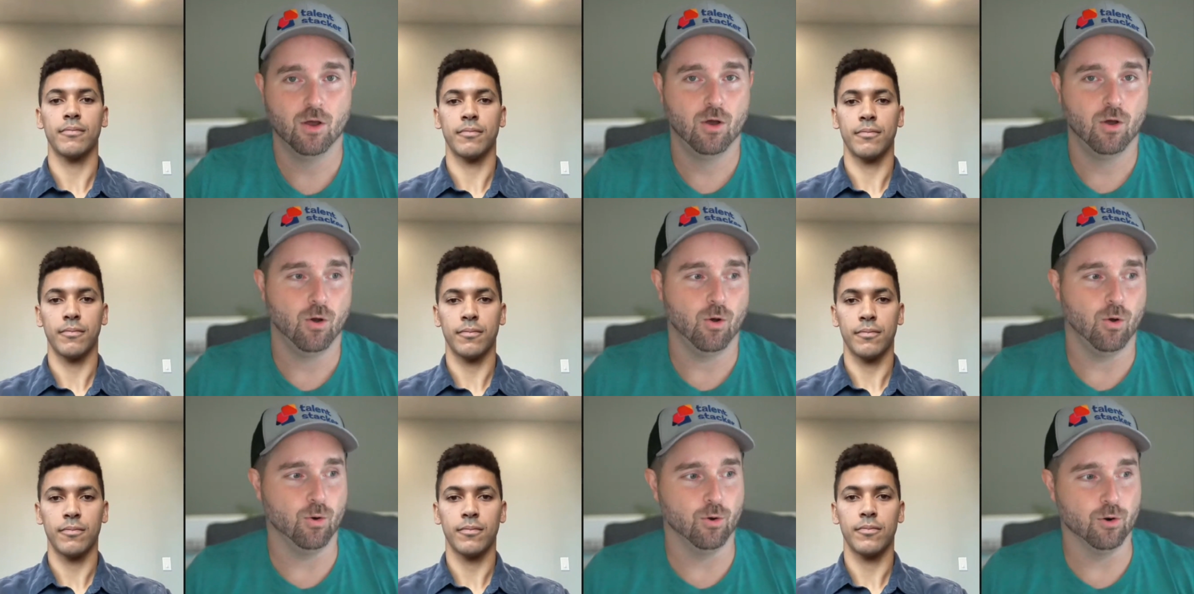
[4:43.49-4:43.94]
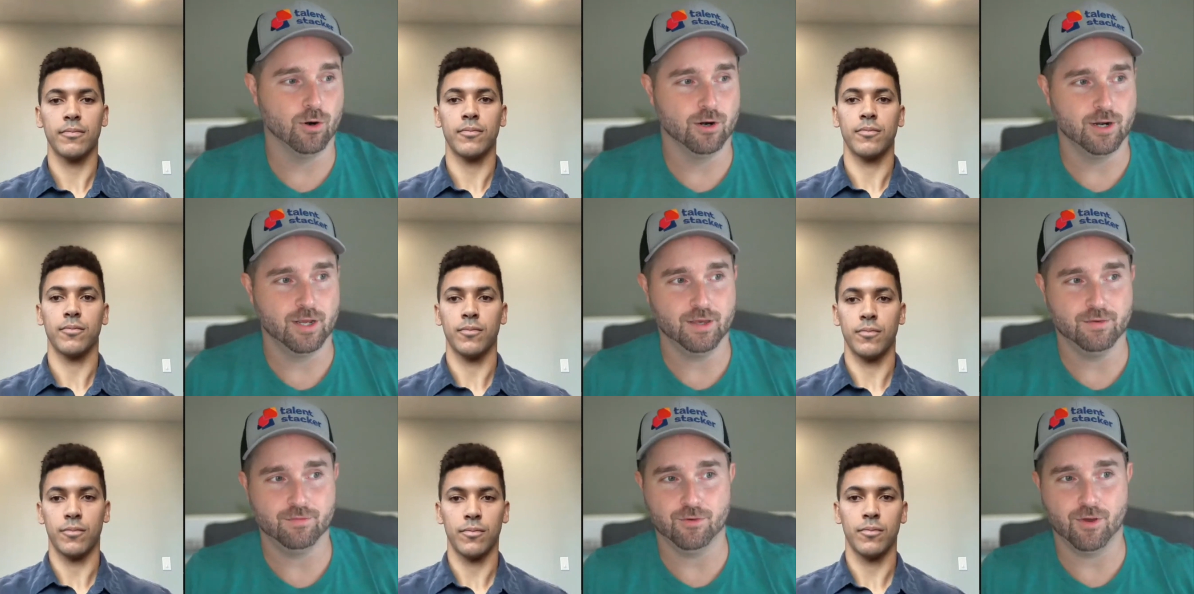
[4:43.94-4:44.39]
Speaker 1: or
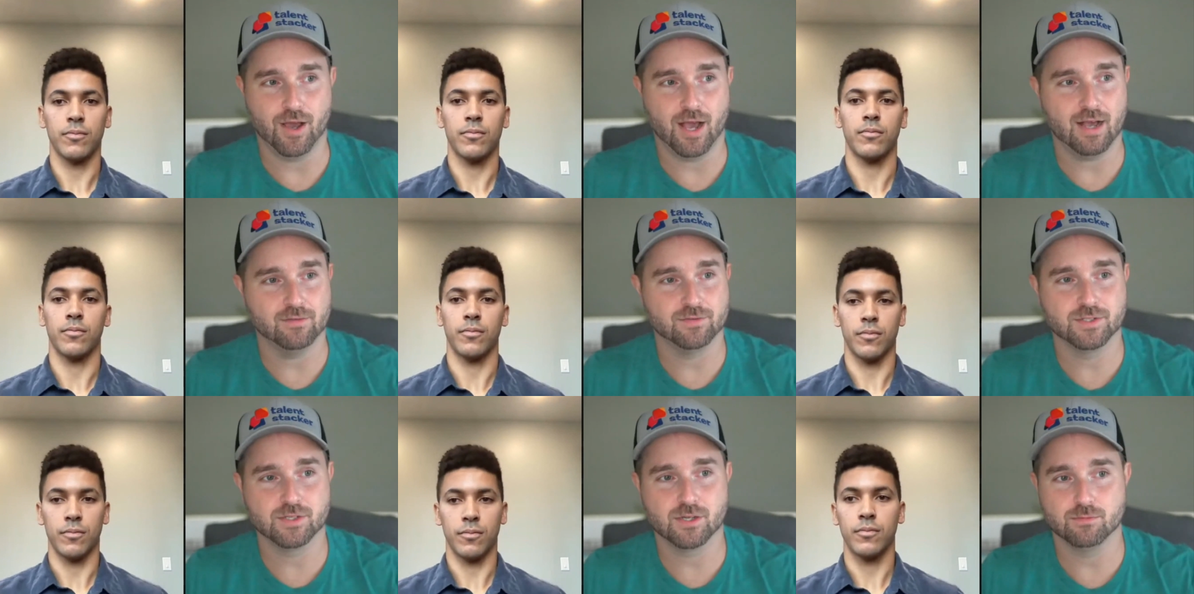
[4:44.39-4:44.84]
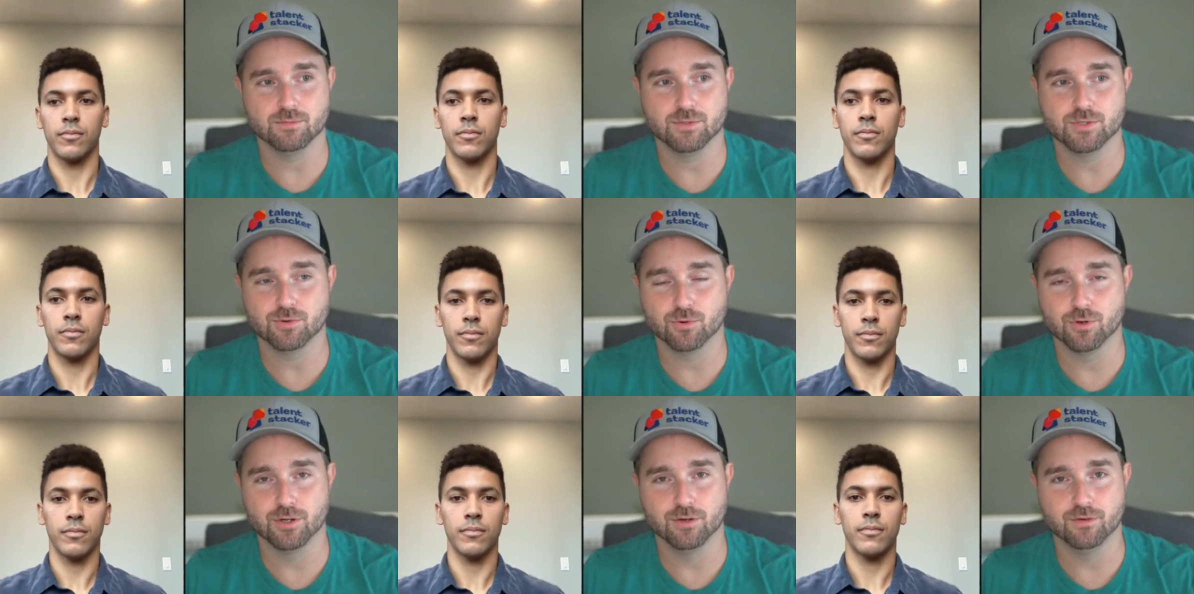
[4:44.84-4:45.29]
if you have some
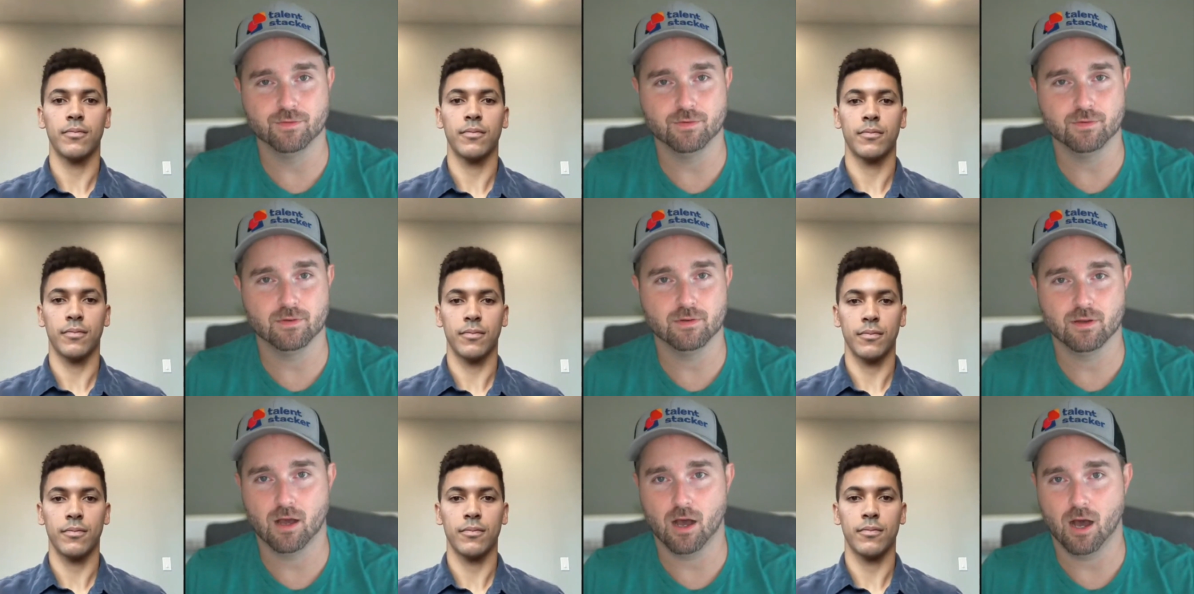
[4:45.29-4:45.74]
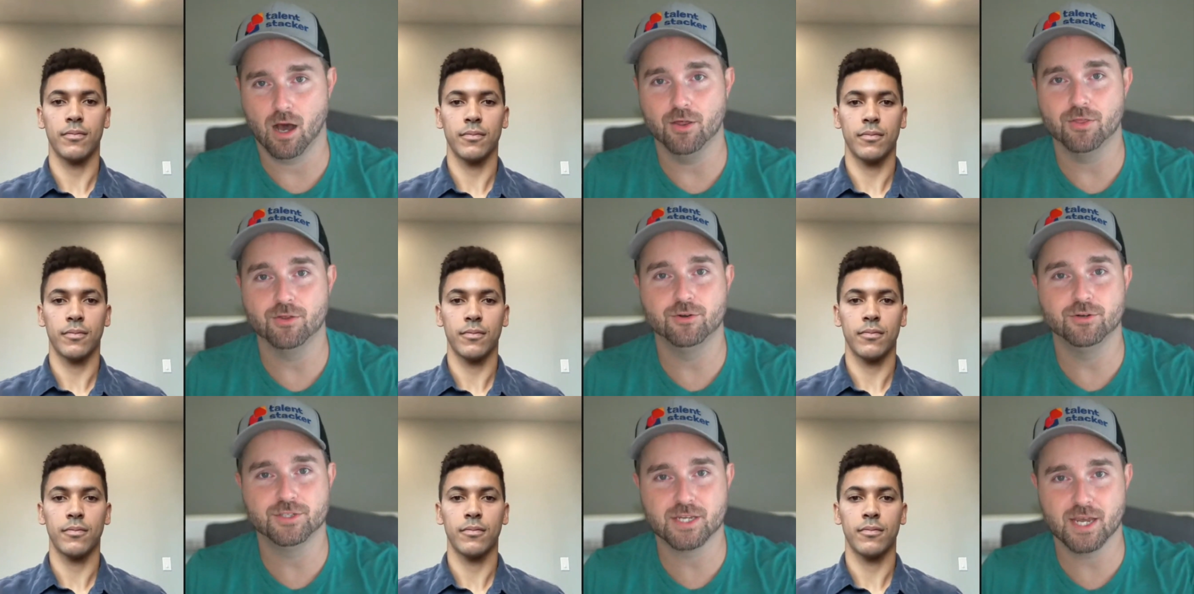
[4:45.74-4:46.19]
sort of
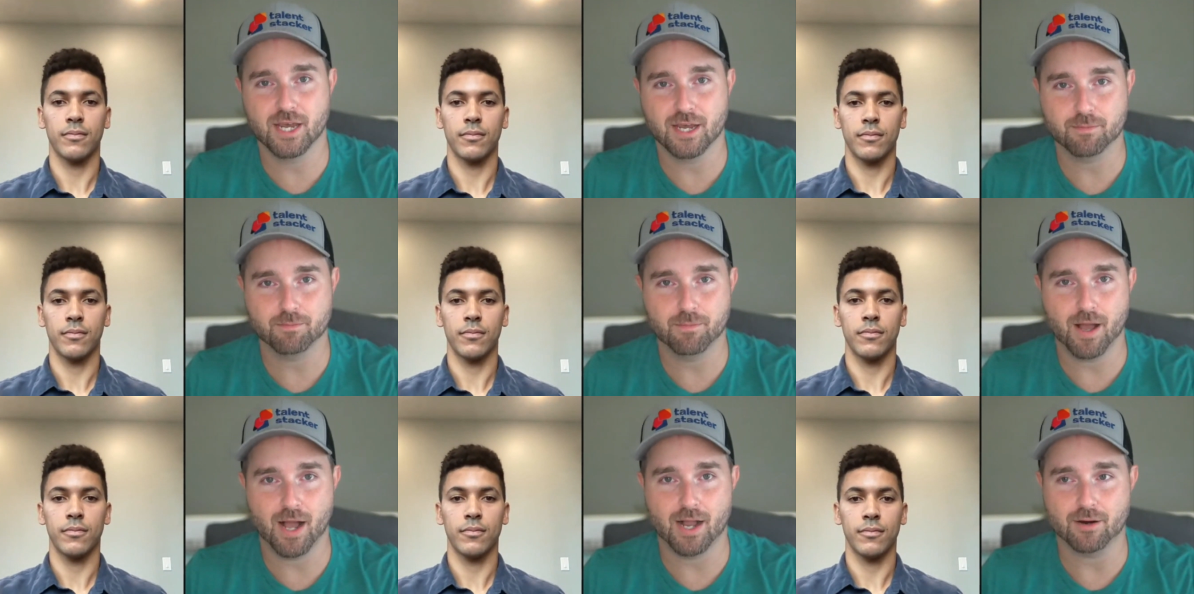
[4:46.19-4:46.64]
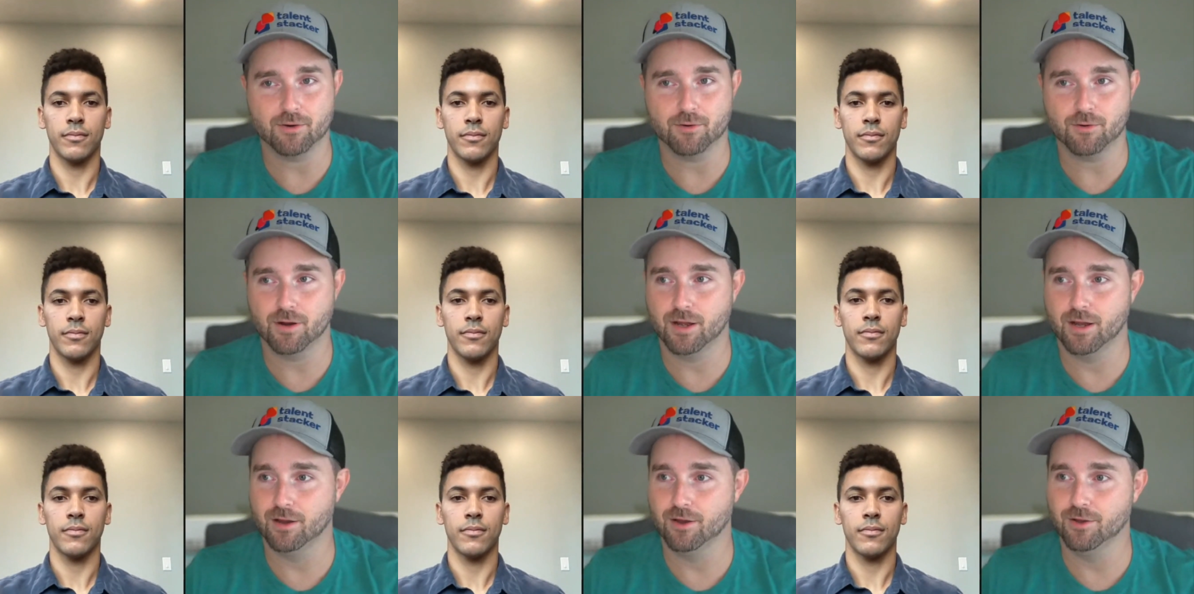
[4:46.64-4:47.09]
other tech
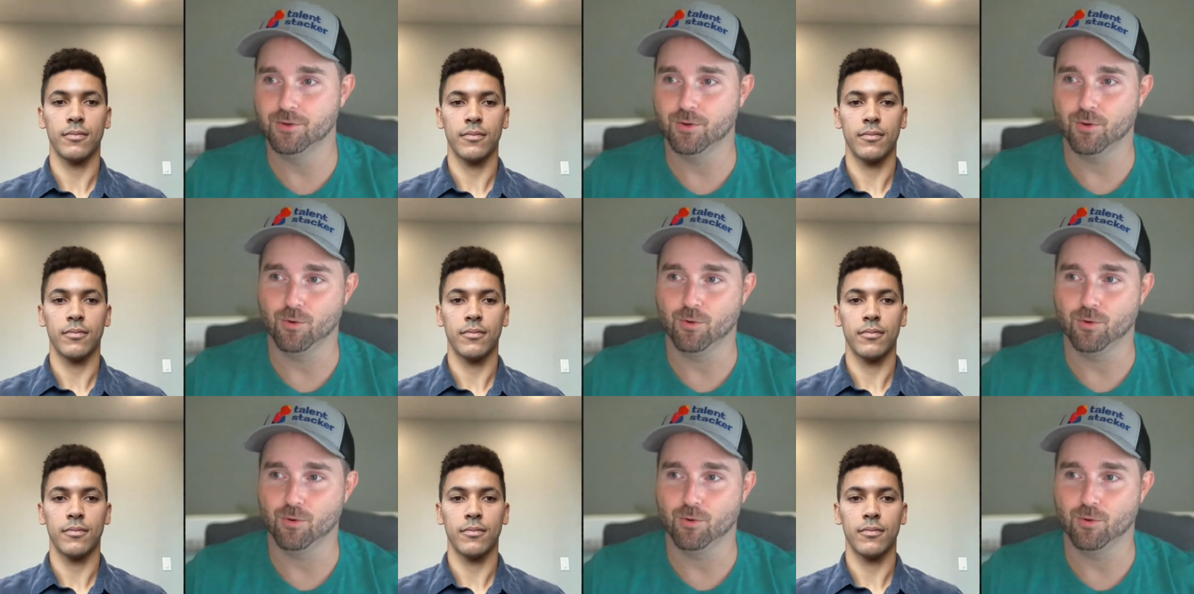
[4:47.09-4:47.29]
background,